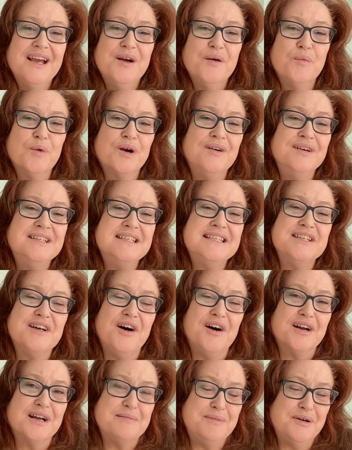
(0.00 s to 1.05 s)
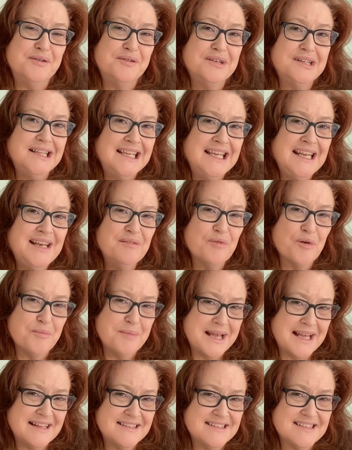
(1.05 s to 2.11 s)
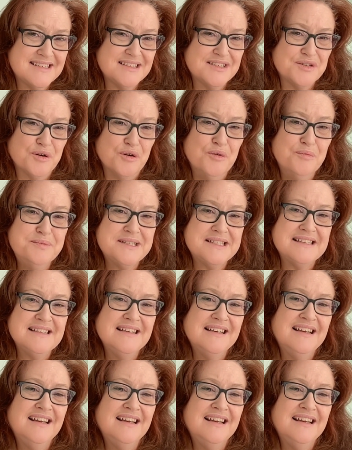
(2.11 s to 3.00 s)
we're going to talk about clean romance tropes,